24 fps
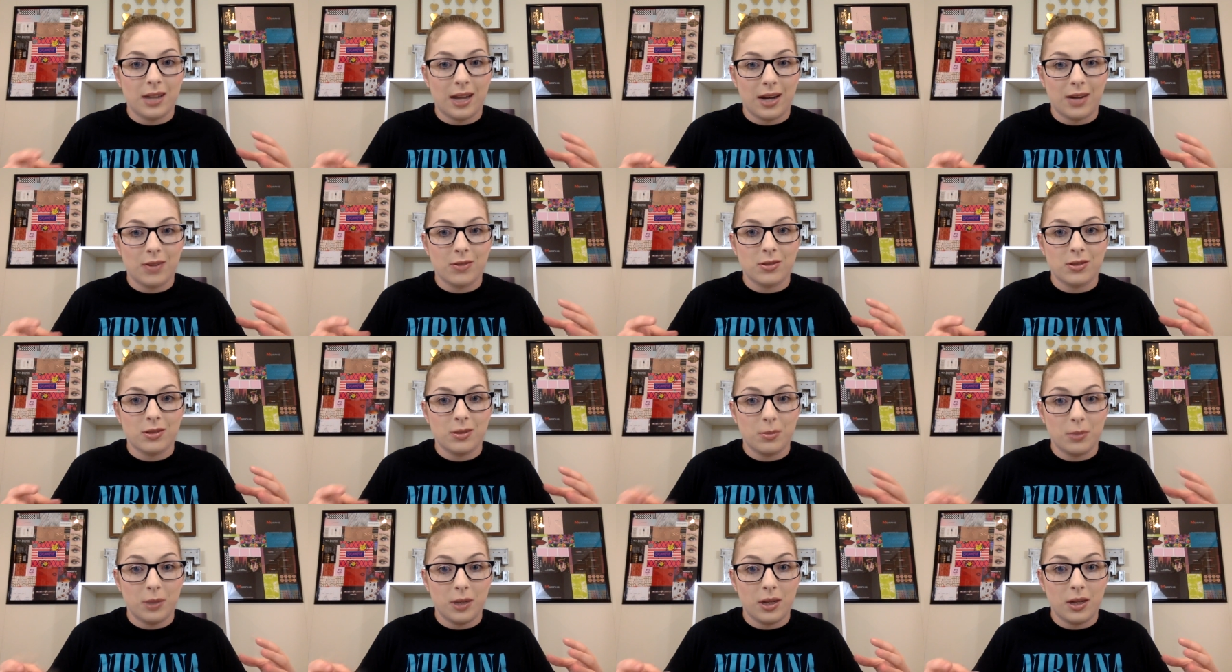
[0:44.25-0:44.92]
out
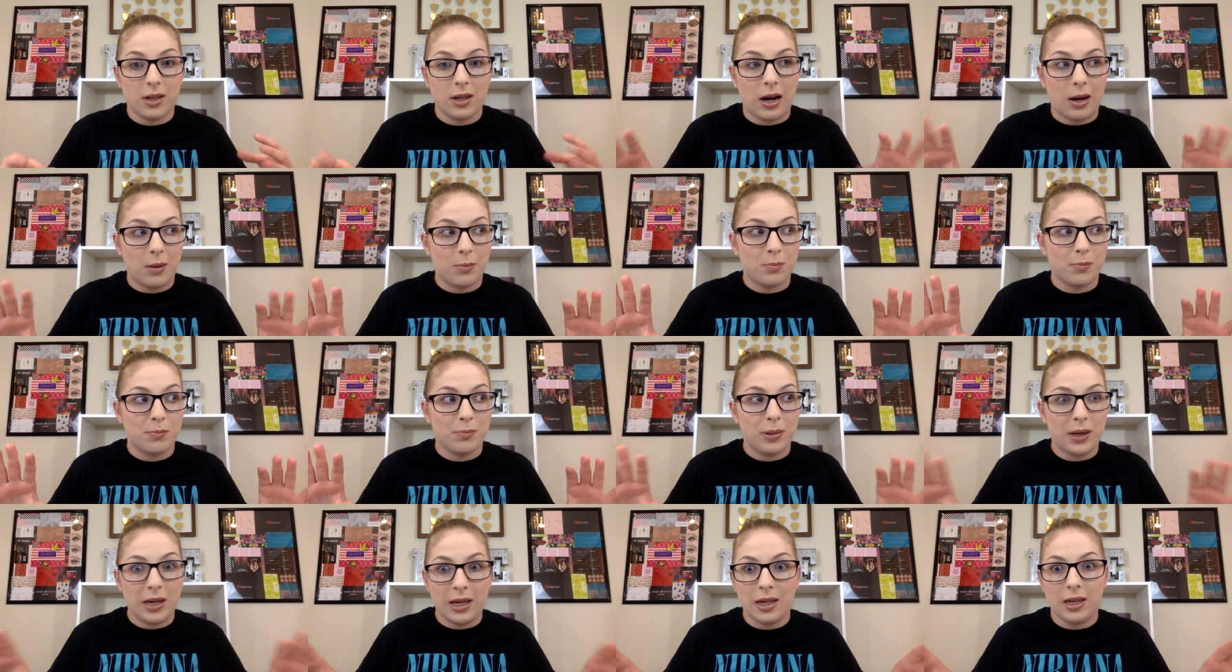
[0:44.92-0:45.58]
to be, I
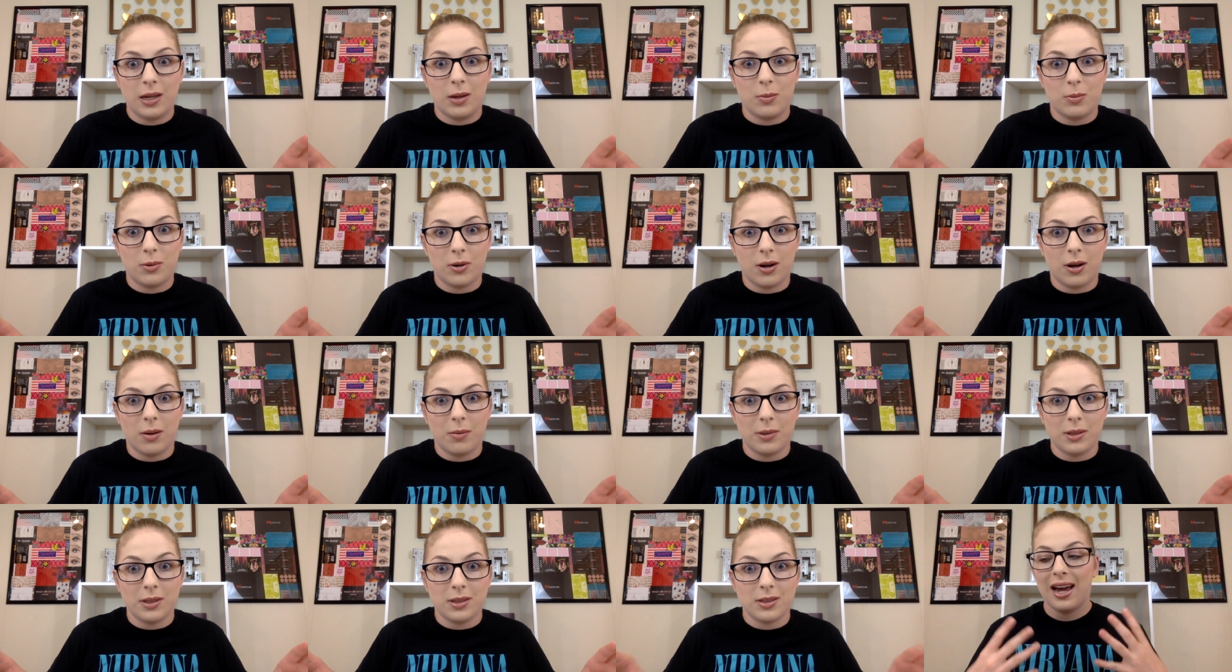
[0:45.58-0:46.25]
pinky
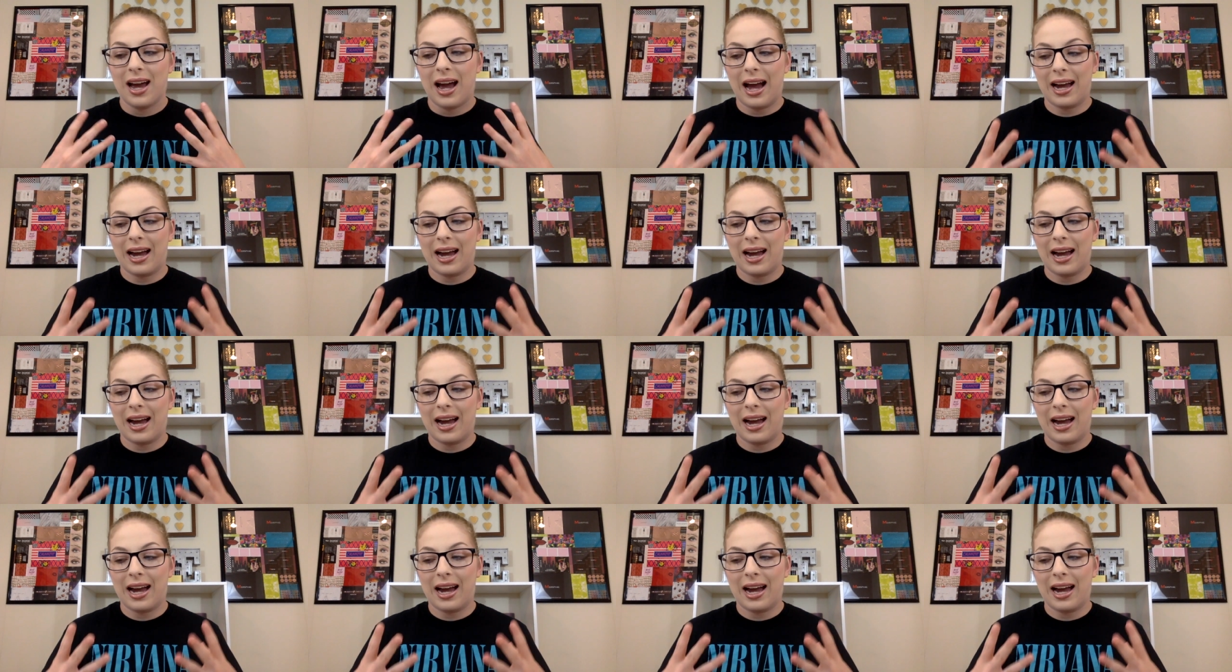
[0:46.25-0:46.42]
promise.